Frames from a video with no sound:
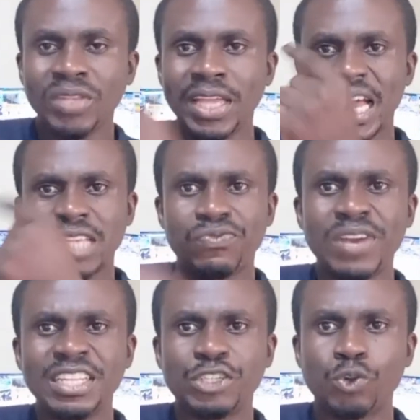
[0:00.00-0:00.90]
As far
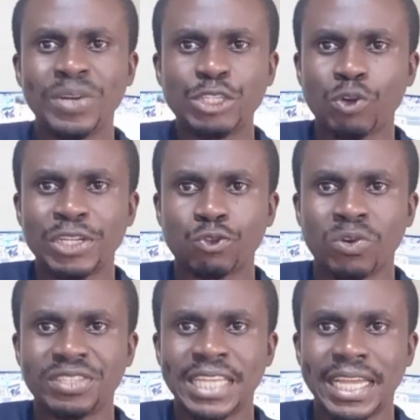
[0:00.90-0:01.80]
as the shoulder joint is
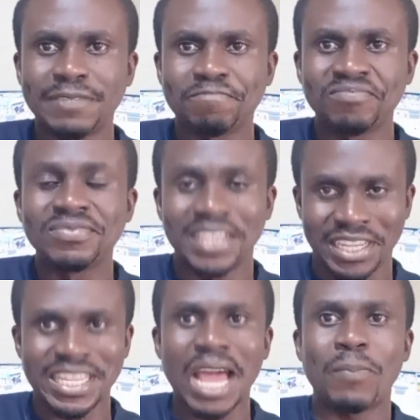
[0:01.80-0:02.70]
concerned, yes,
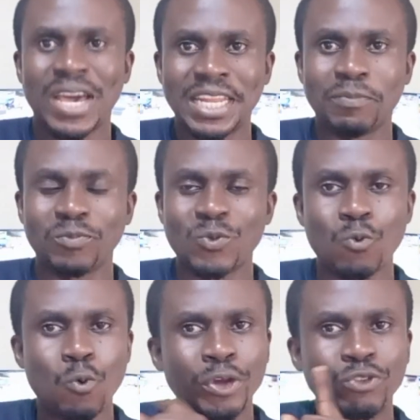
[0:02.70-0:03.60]
the upper limb will
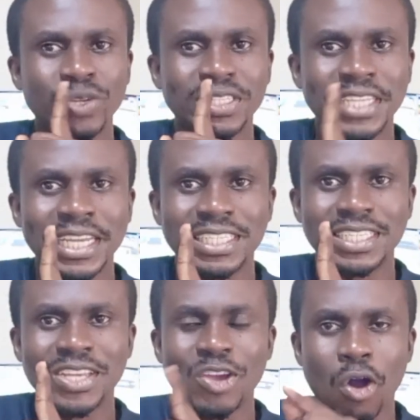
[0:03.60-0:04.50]
go into a state
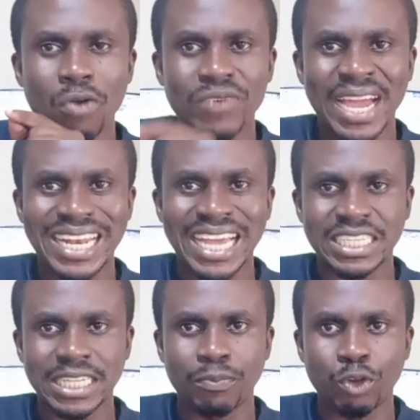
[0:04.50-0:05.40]
of
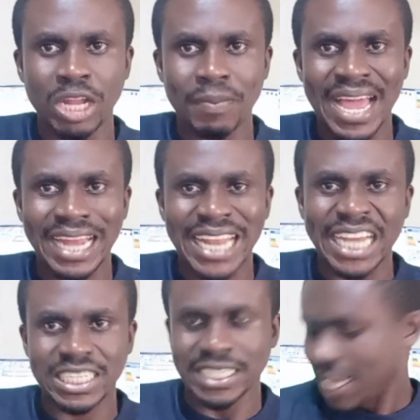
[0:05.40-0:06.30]
adduction. I'm talking about
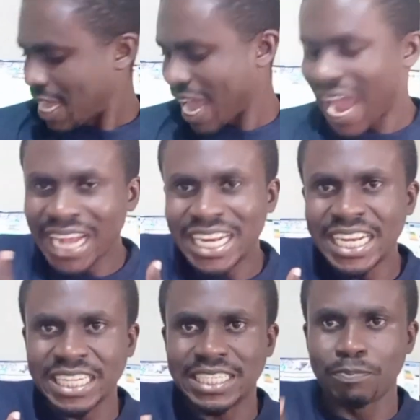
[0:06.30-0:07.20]
adduction. Adding
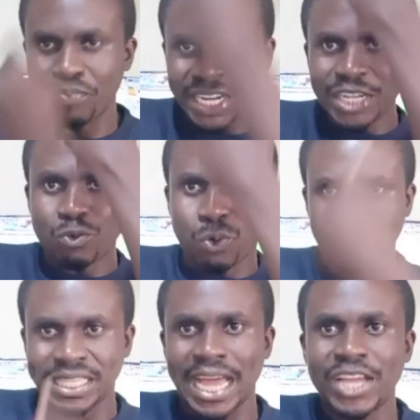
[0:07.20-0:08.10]
it, bring it
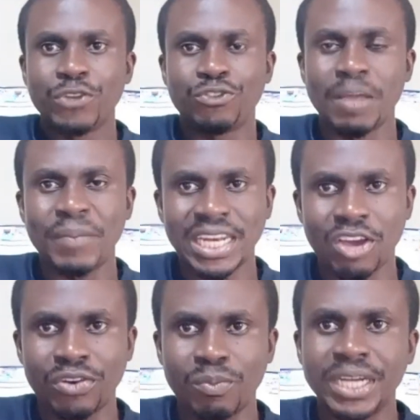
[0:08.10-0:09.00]
closer to the midline
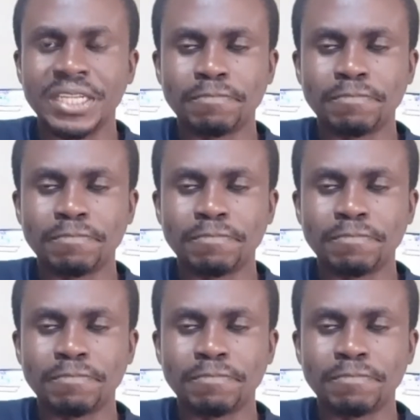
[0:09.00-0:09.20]
of the body.